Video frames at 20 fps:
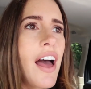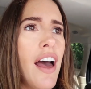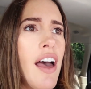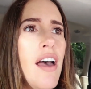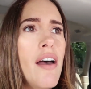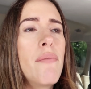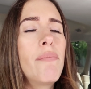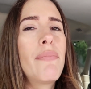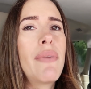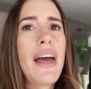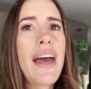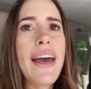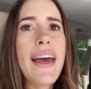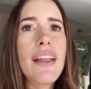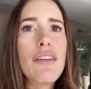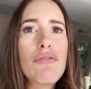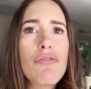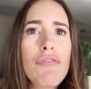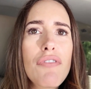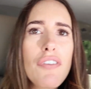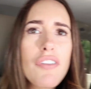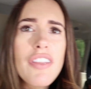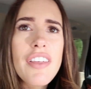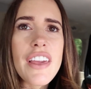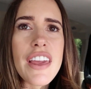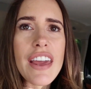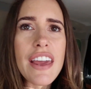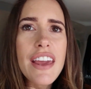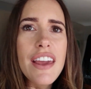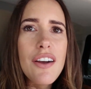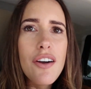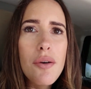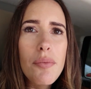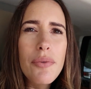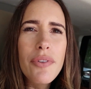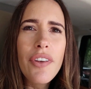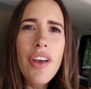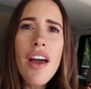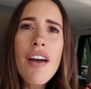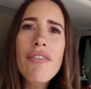um, and for the
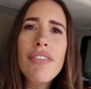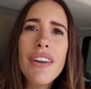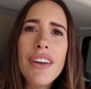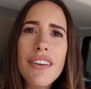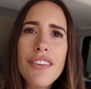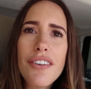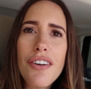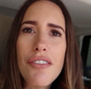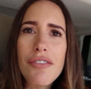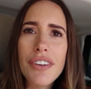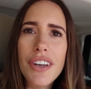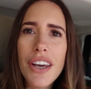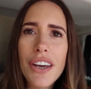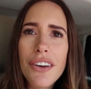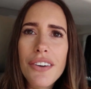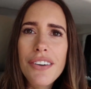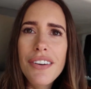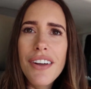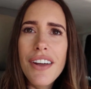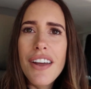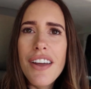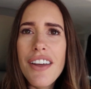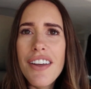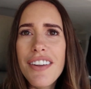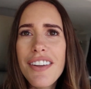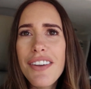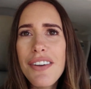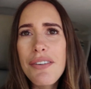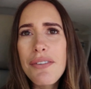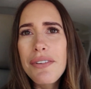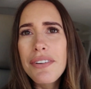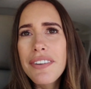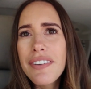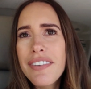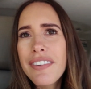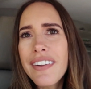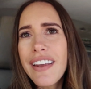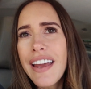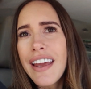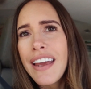observant of you you will
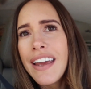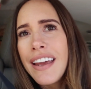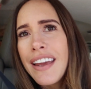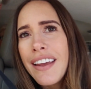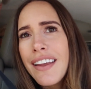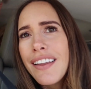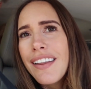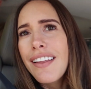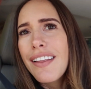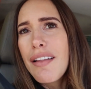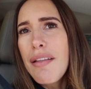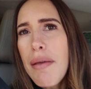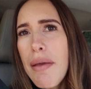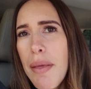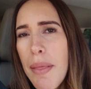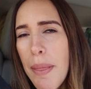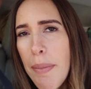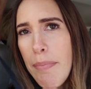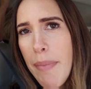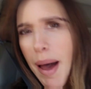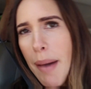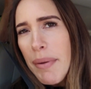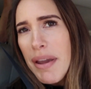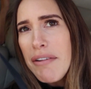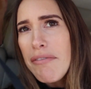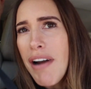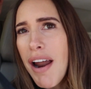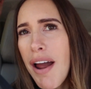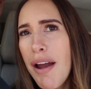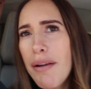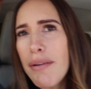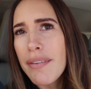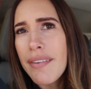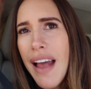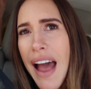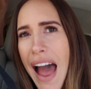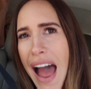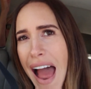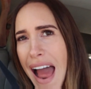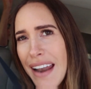see mummy Rose
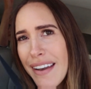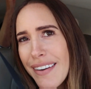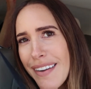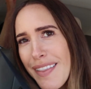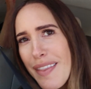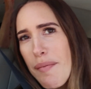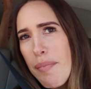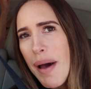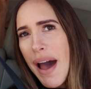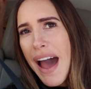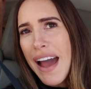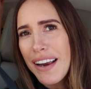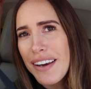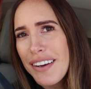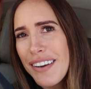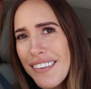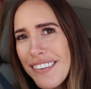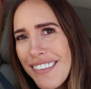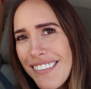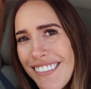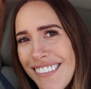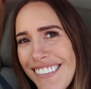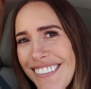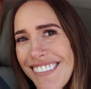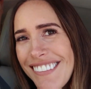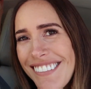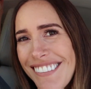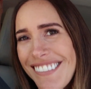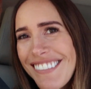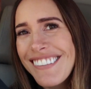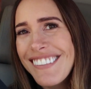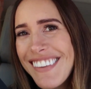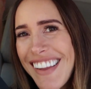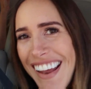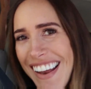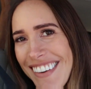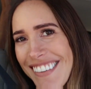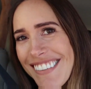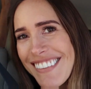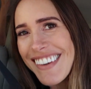hand in the back
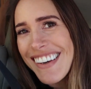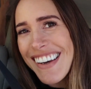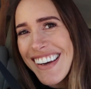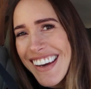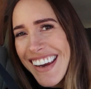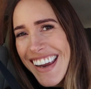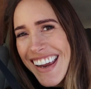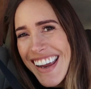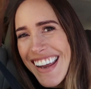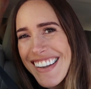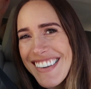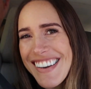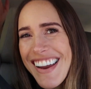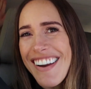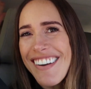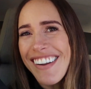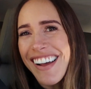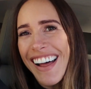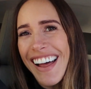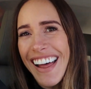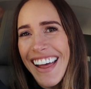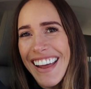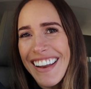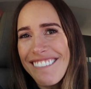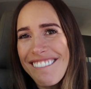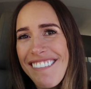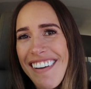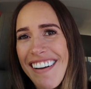there she is don't hide